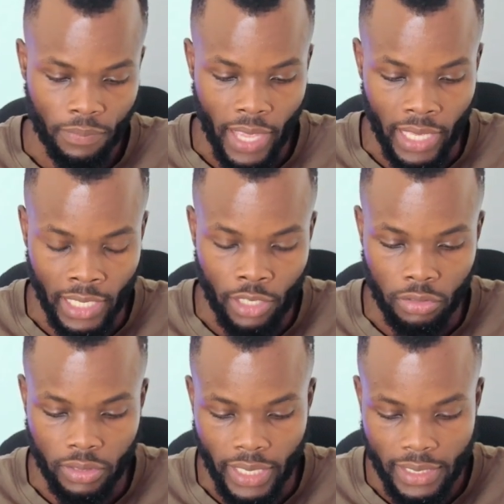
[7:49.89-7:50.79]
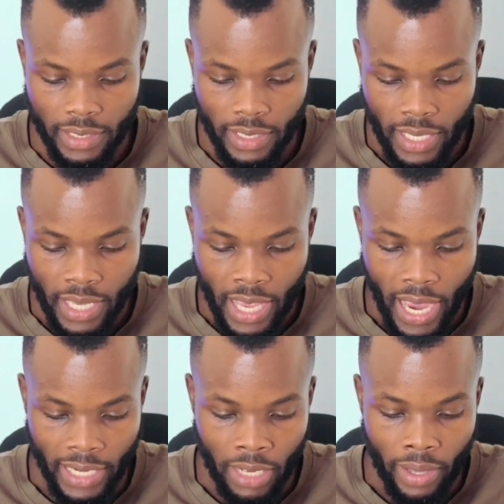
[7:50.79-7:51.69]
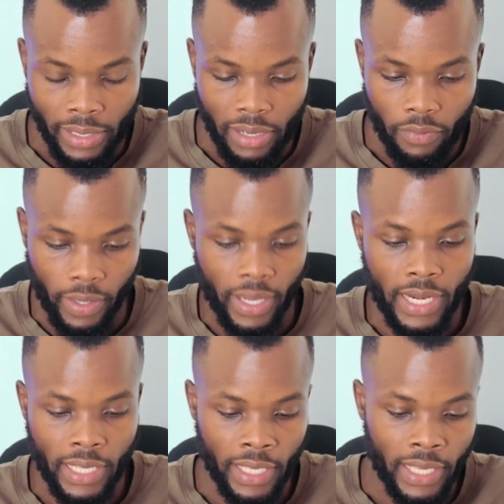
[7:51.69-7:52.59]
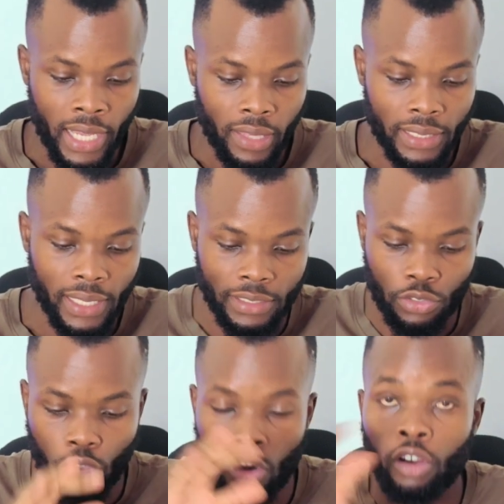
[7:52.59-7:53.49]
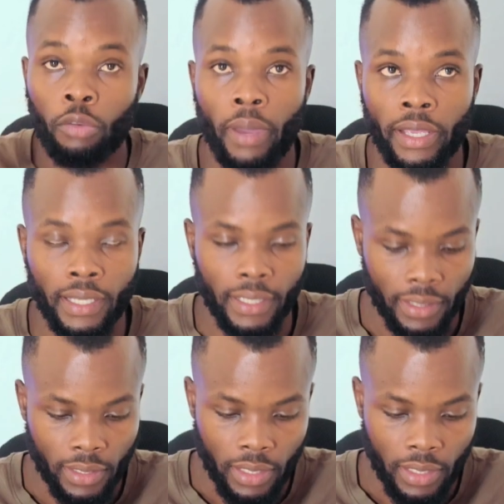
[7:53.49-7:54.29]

I click on that, and now I have a card here that has all my